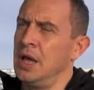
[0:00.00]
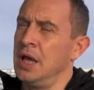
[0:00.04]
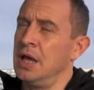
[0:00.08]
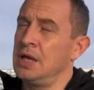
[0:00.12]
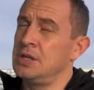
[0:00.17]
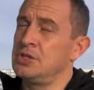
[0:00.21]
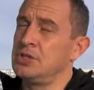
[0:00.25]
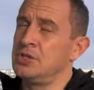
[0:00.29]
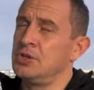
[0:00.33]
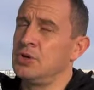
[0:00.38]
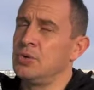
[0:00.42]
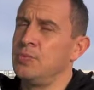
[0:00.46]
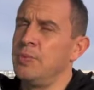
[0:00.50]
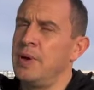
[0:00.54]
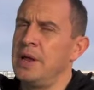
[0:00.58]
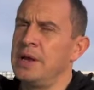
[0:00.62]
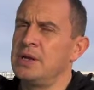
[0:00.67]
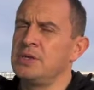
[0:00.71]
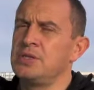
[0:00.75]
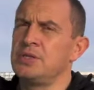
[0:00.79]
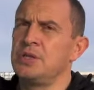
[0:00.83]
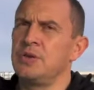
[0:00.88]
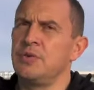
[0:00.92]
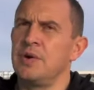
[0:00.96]
and still
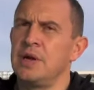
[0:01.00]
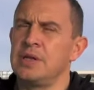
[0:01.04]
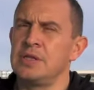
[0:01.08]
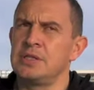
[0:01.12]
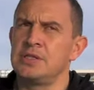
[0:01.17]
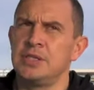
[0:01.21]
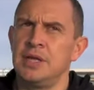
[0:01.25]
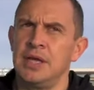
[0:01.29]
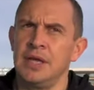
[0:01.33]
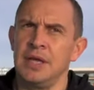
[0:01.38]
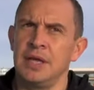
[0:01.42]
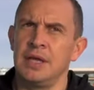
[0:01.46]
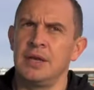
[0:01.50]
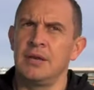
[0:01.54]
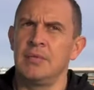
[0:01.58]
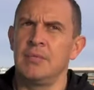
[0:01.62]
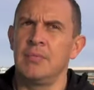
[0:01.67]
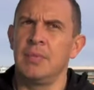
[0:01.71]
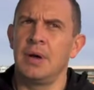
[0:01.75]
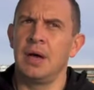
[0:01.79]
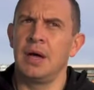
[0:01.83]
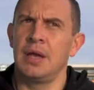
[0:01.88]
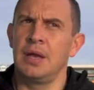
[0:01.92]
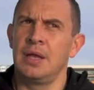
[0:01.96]
managed to run second,
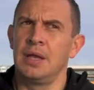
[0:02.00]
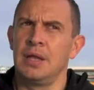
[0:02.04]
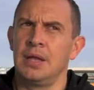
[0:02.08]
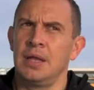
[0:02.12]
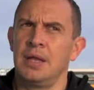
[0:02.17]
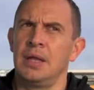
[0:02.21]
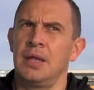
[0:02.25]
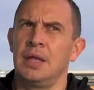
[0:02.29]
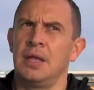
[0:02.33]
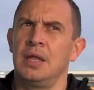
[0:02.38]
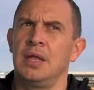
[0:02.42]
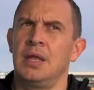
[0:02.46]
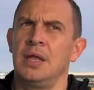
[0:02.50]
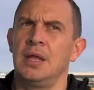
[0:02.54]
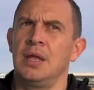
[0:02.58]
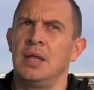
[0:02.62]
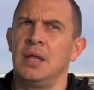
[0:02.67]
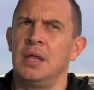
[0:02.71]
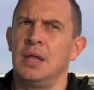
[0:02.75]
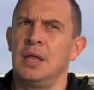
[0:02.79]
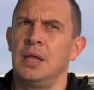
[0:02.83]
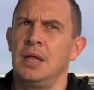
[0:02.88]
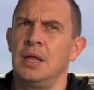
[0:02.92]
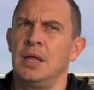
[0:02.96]
but
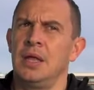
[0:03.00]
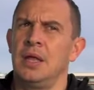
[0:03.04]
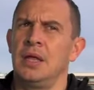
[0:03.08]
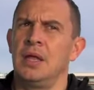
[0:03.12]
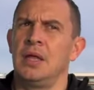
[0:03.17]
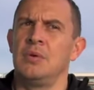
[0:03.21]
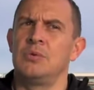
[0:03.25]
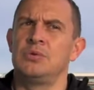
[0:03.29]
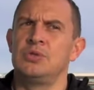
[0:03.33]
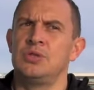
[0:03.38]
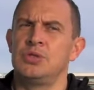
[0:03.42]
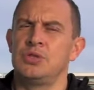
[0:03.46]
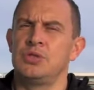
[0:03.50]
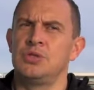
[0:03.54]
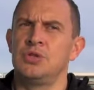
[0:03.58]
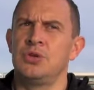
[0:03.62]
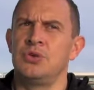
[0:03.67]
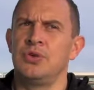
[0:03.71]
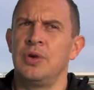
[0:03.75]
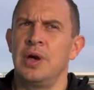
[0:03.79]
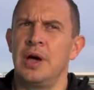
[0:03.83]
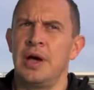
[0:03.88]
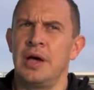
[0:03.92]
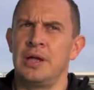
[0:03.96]
it was just
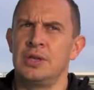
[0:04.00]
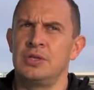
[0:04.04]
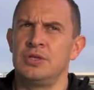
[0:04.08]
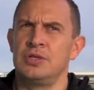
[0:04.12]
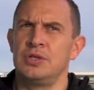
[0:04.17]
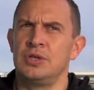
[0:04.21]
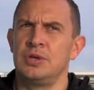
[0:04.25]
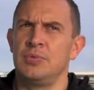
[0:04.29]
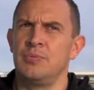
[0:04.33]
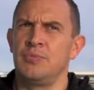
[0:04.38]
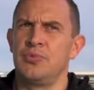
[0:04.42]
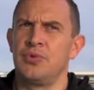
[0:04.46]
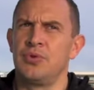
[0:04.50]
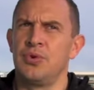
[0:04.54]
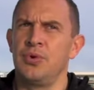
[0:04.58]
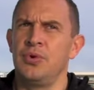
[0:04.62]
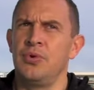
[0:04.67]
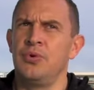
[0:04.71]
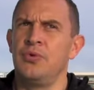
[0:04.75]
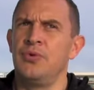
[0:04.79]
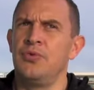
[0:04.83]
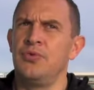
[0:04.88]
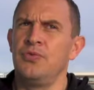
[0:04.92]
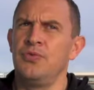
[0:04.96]
too hard to
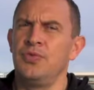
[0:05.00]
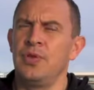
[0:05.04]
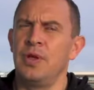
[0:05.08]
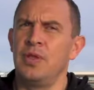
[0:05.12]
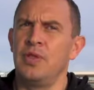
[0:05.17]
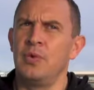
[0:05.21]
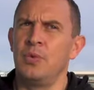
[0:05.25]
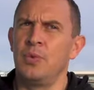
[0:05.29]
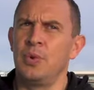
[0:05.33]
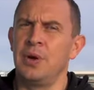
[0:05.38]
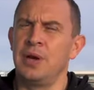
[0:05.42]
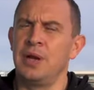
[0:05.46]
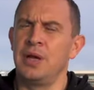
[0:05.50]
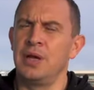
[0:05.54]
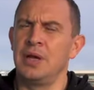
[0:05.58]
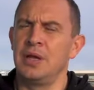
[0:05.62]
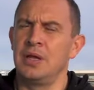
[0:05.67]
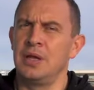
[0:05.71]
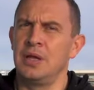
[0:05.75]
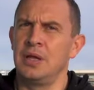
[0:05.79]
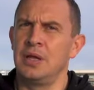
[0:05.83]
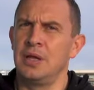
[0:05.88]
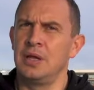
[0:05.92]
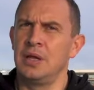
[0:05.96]
prove that the winner,
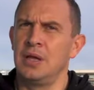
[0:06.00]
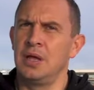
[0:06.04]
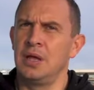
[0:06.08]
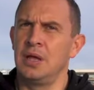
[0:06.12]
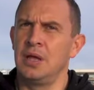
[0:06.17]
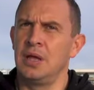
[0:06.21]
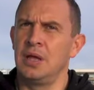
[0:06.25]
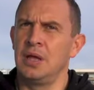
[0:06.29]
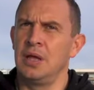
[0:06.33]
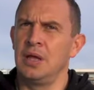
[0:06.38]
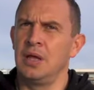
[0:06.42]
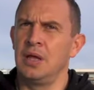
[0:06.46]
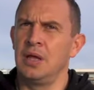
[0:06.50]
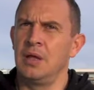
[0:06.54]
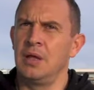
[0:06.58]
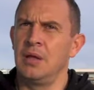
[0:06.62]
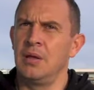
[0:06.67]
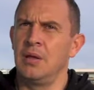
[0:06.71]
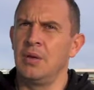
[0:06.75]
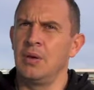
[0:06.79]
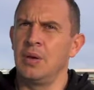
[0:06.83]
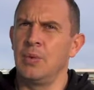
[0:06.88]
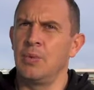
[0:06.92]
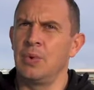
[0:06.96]

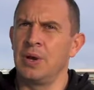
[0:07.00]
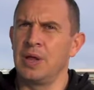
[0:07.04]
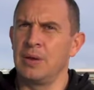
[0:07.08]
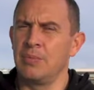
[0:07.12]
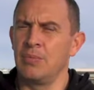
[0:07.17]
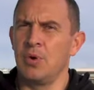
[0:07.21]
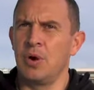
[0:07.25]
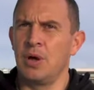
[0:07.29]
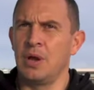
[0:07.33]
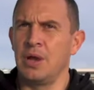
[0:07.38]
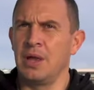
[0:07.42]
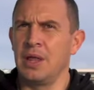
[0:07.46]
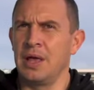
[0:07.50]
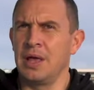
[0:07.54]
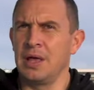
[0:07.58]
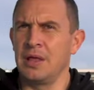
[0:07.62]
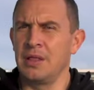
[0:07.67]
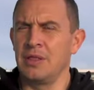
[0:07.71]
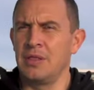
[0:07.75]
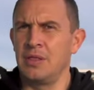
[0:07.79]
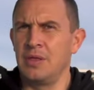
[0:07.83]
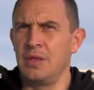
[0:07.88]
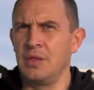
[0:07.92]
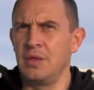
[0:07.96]
winning by
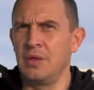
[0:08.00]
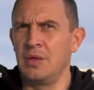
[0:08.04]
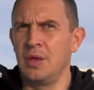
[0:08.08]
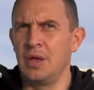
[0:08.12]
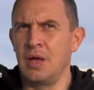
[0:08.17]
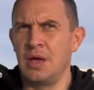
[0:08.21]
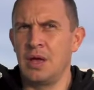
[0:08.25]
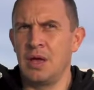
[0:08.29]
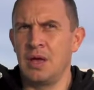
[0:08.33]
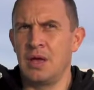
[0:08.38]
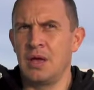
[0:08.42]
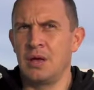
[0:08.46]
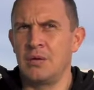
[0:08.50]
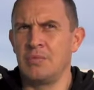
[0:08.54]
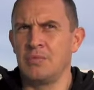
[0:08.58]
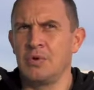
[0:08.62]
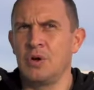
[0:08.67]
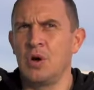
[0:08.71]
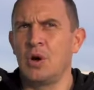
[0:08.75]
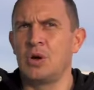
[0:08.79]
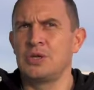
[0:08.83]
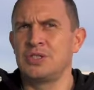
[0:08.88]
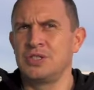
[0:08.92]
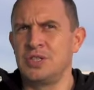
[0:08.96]
length, um,
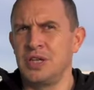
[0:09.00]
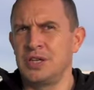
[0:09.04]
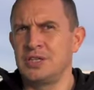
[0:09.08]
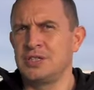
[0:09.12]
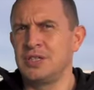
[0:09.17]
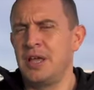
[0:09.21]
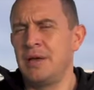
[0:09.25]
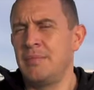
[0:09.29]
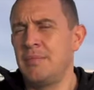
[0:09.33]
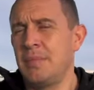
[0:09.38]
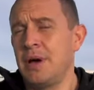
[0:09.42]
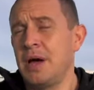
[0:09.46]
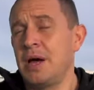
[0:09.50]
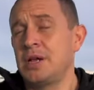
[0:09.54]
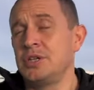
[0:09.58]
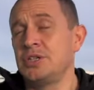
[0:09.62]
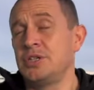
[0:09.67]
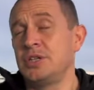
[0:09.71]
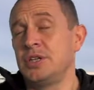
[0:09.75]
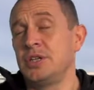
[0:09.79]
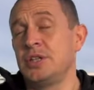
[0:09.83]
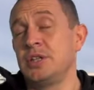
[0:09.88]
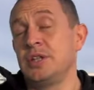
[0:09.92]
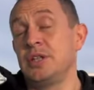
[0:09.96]
cost us that
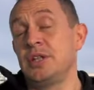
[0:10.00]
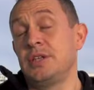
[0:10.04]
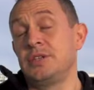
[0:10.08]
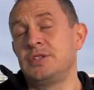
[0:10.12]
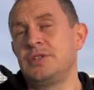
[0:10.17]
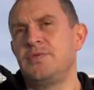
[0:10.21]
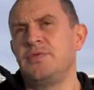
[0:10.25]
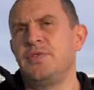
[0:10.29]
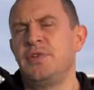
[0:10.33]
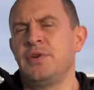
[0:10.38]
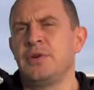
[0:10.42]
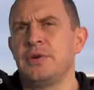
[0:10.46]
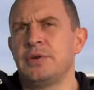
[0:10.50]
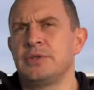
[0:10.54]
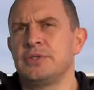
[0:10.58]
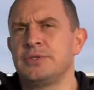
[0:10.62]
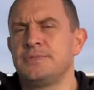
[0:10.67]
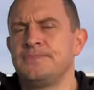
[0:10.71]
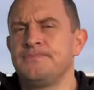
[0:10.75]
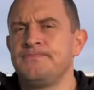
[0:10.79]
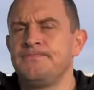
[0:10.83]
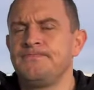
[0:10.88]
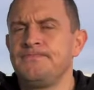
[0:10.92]
margin of the interference.